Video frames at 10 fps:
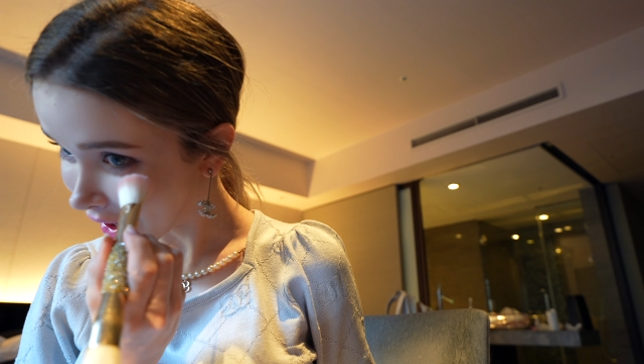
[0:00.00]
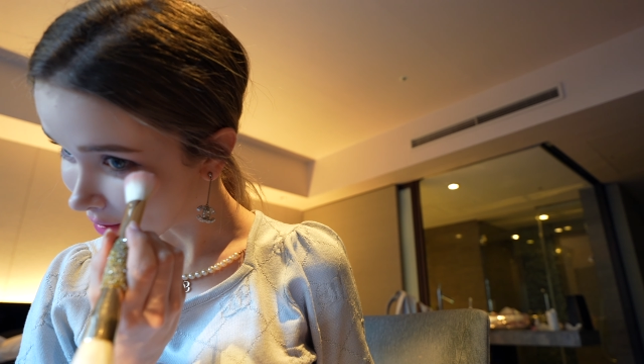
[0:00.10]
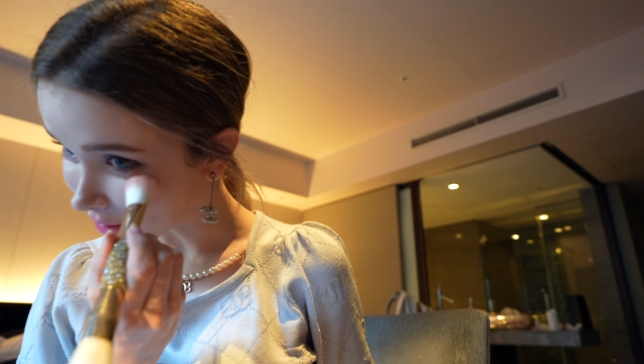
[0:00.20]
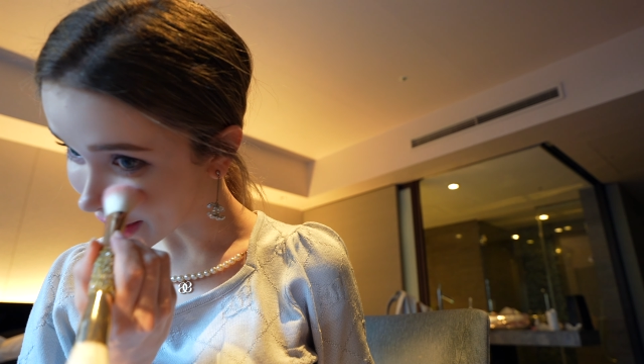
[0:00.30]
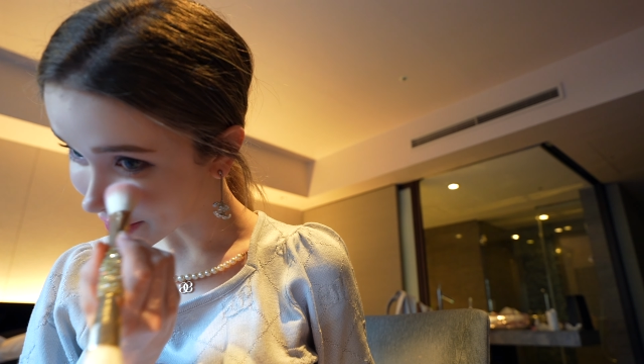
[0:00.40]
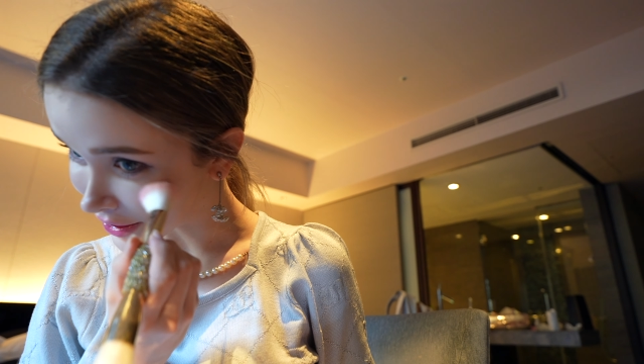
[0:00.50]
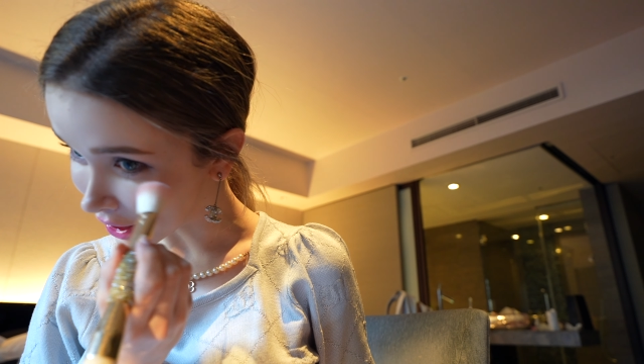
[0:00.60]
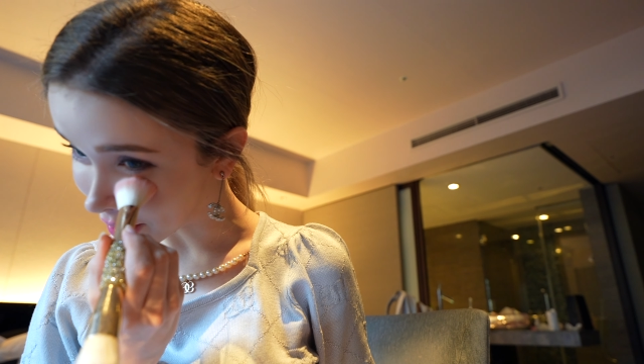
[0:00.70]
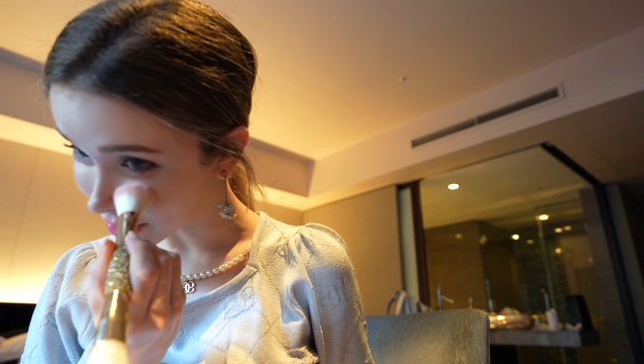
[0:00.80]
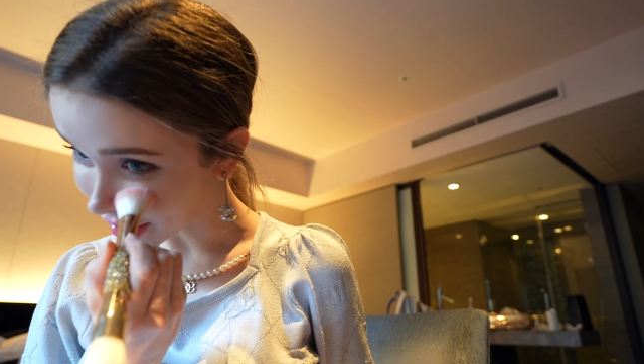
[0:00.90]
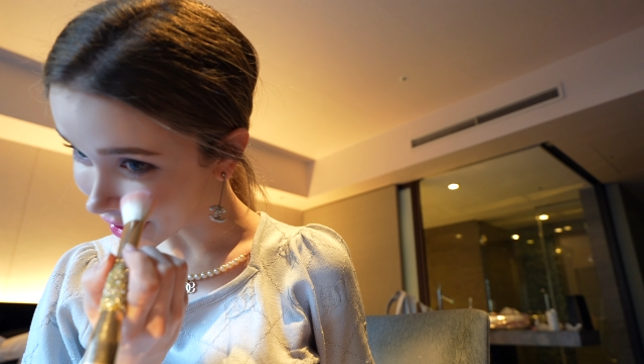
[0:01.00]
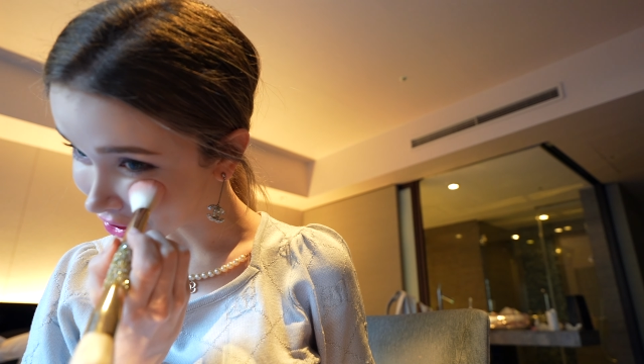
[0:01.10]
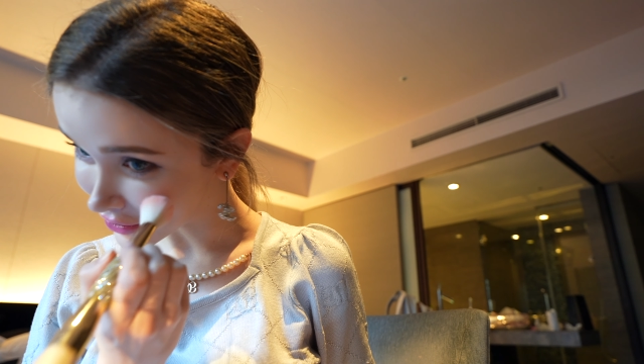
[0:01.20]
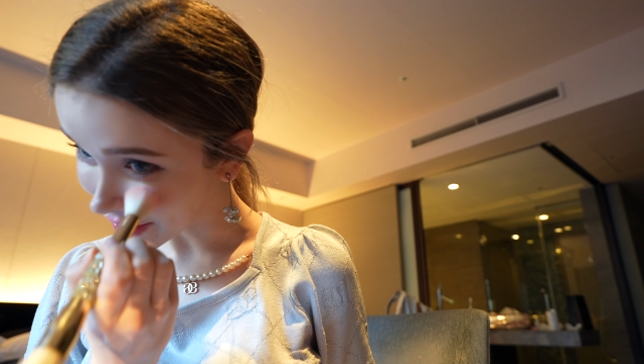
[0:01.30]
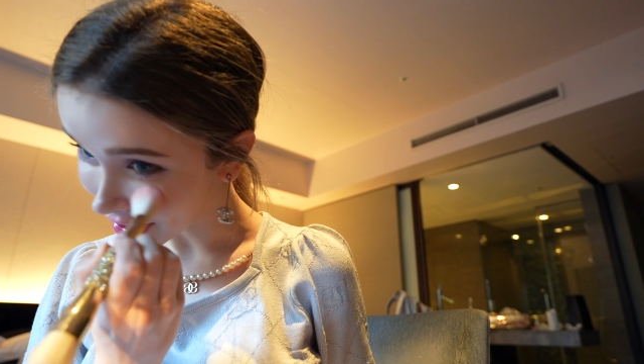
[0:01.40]
baby doll
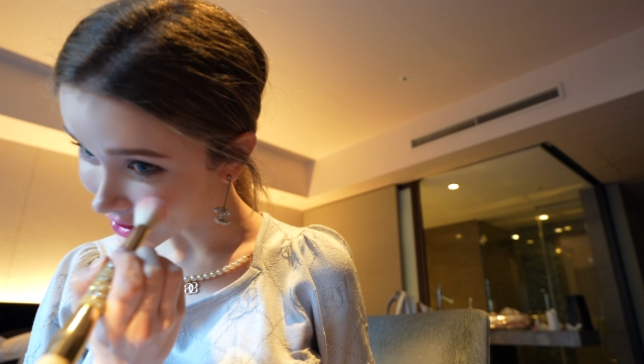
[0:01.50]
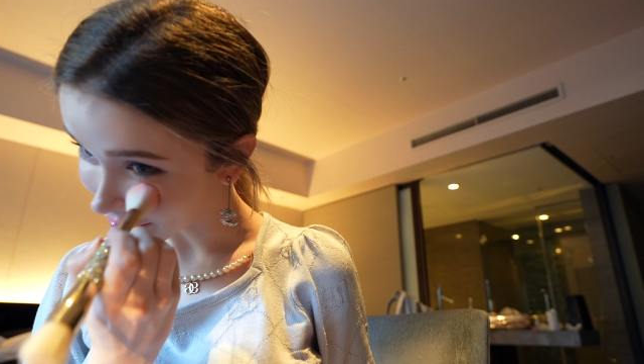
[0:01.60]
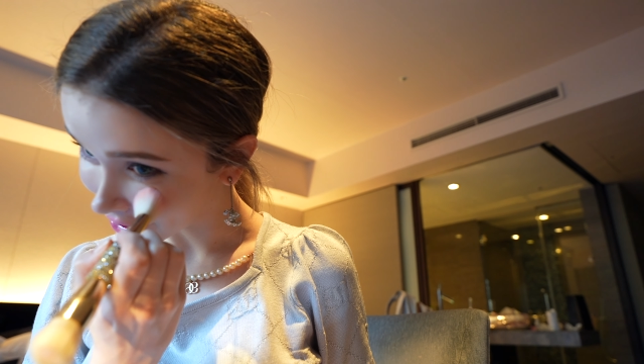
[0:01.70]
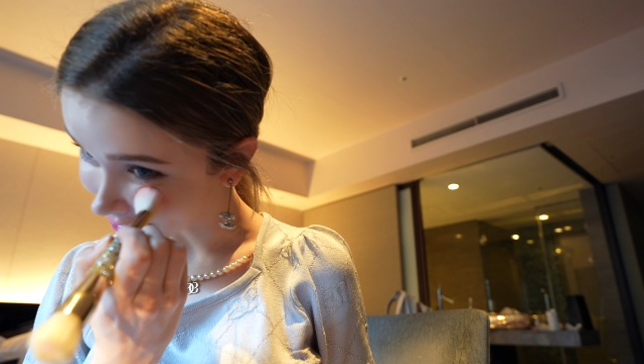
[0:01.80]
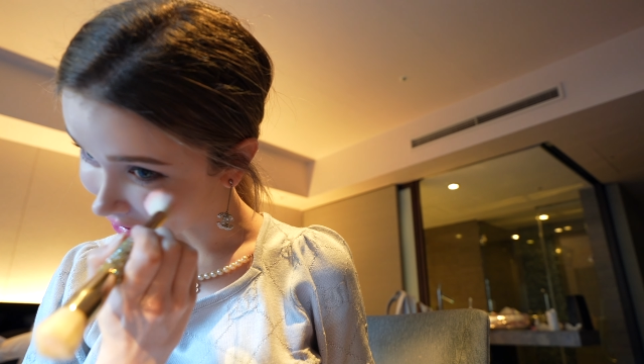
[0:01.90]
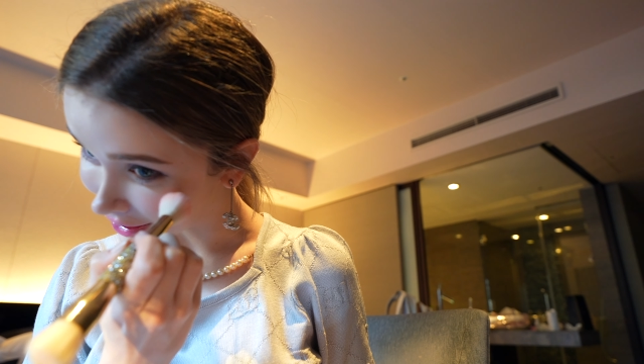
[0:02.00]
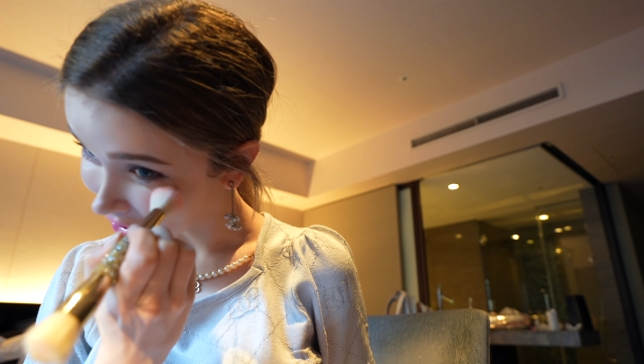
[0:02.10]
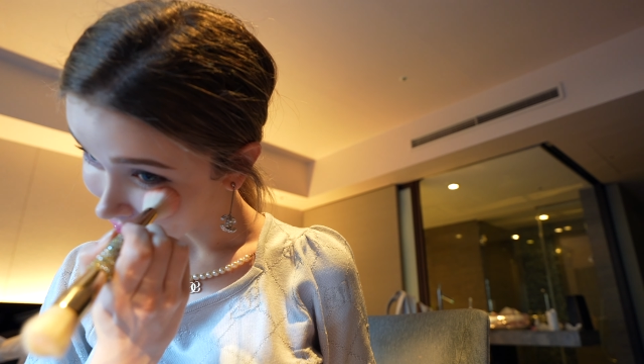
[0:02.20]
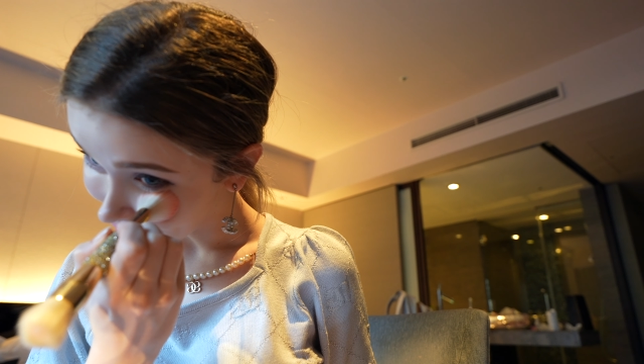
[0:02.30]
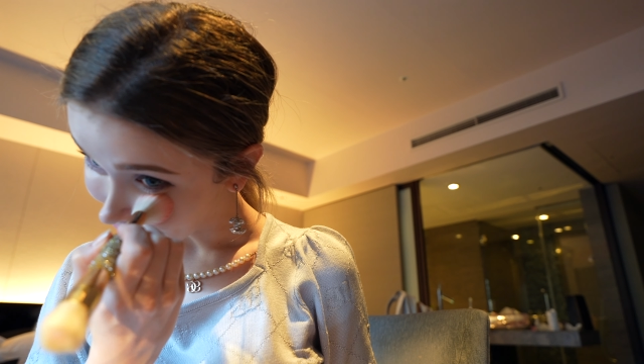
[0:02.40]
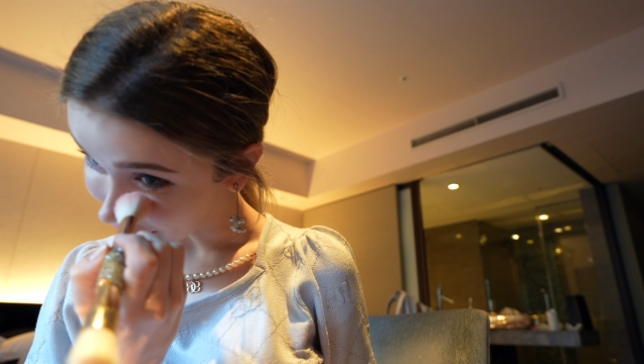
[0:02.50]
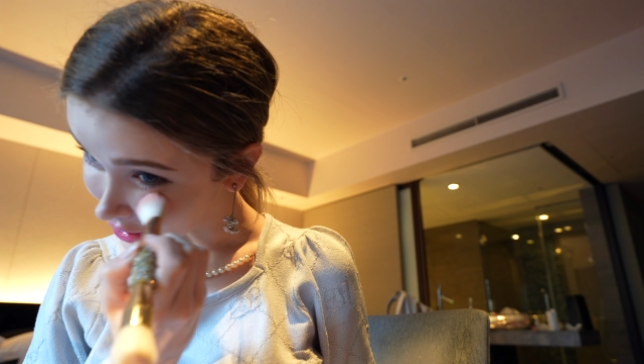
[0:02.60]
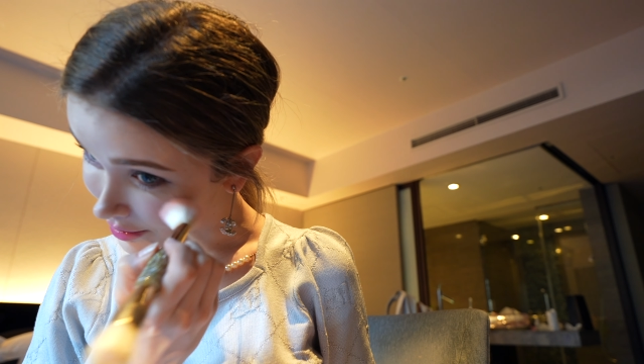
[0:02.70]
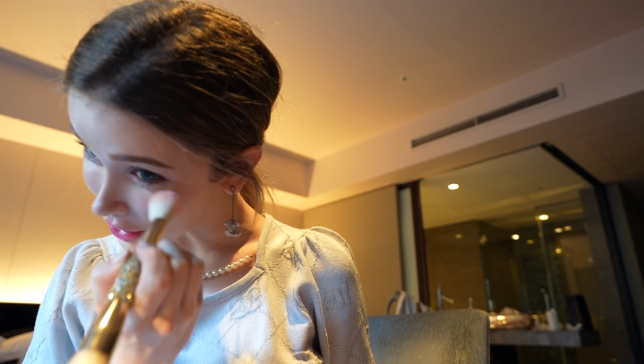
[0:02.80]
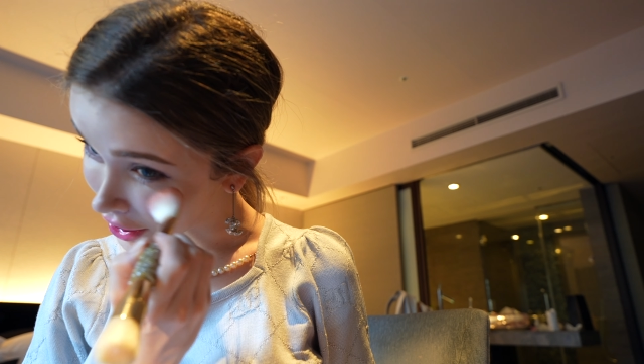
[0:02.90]
blush right here on
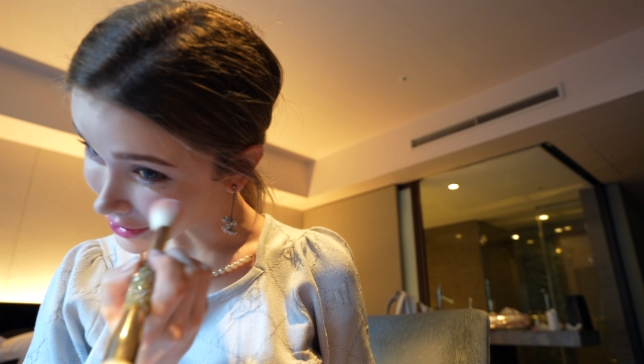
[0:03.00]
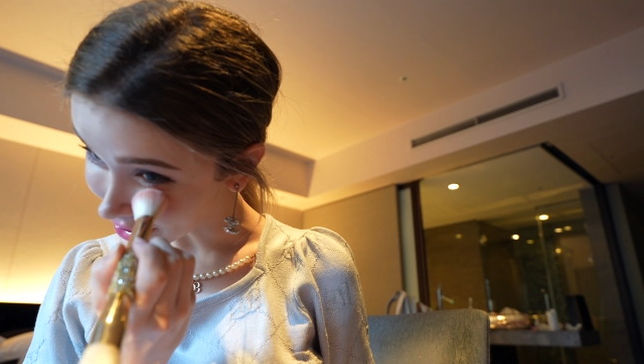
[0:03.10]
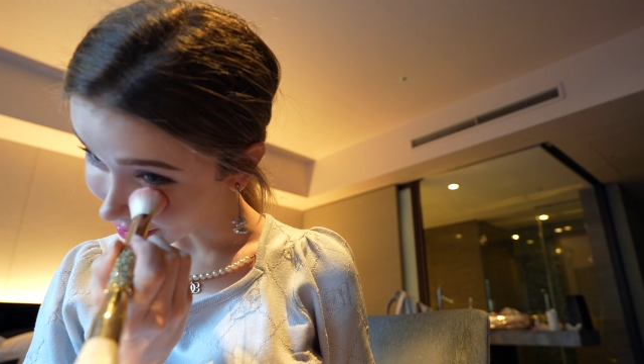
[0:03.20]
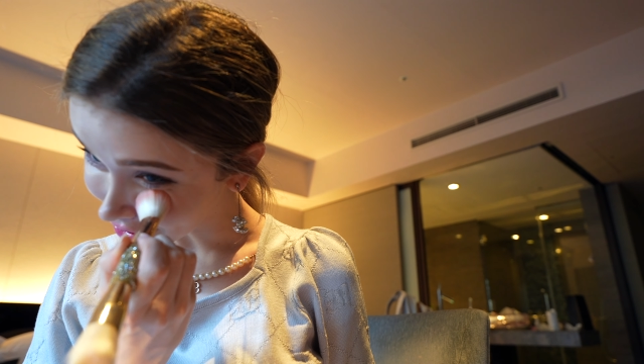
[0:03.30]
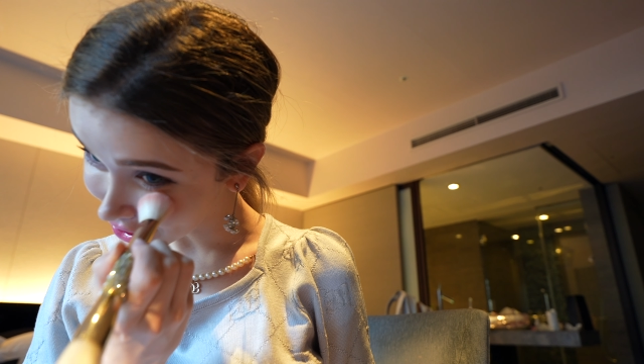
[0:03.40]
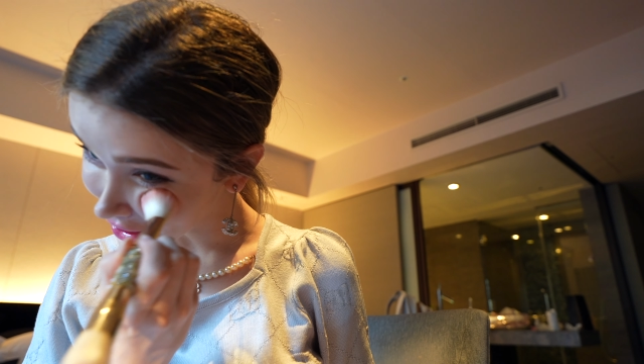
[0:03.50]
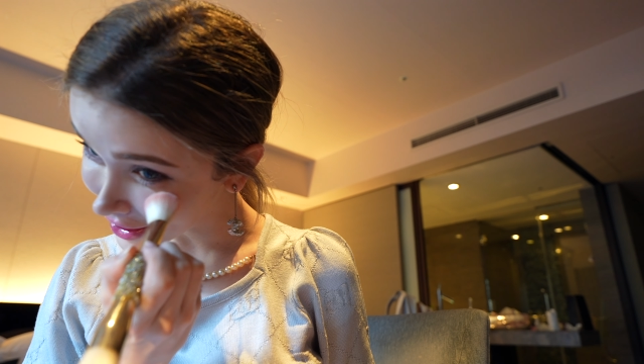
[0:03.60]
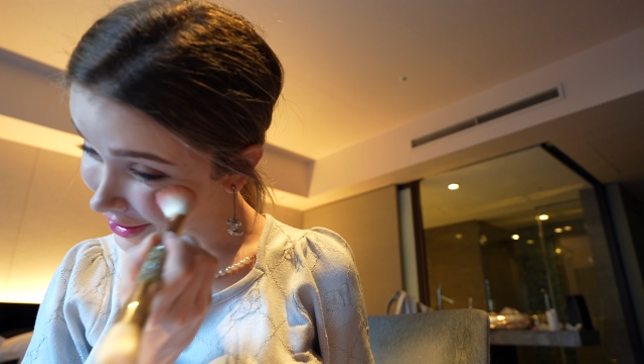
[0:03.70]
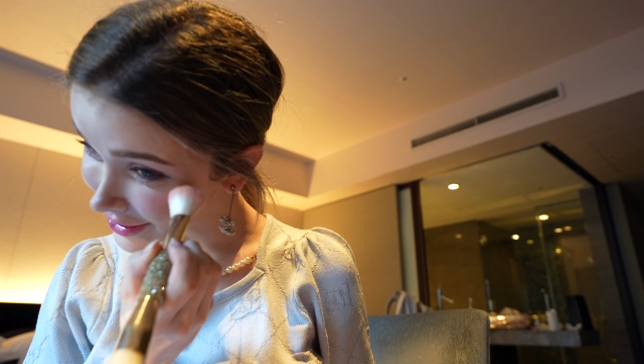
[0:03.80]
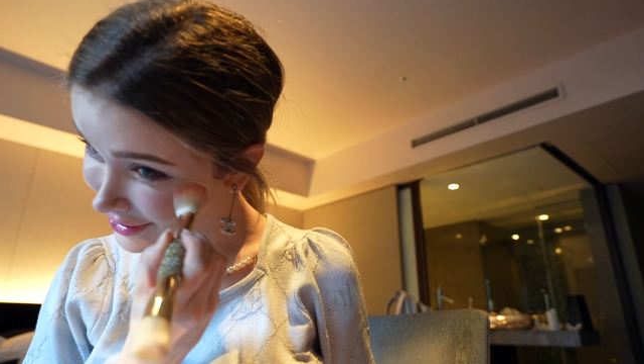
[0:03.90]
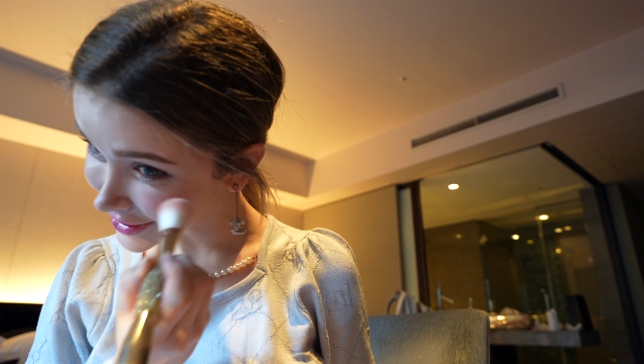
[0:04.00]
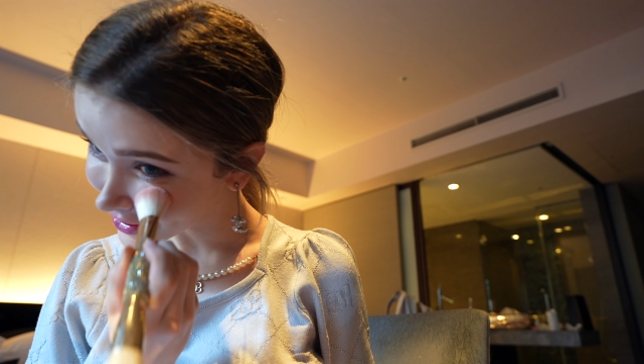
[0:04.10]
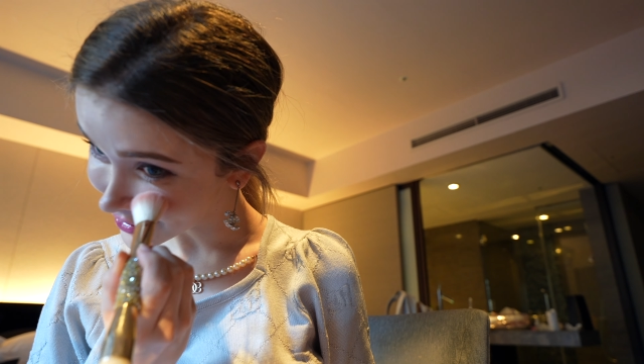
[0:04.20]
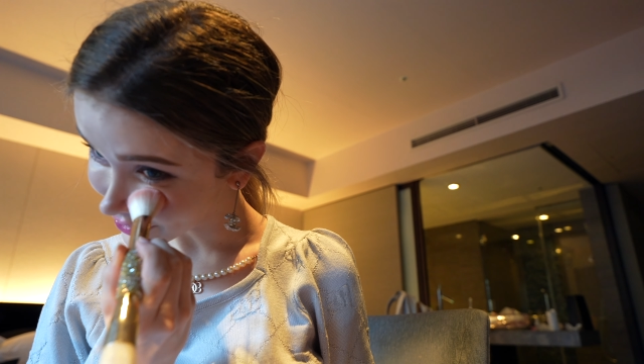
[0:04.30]
the balls of the cheeks.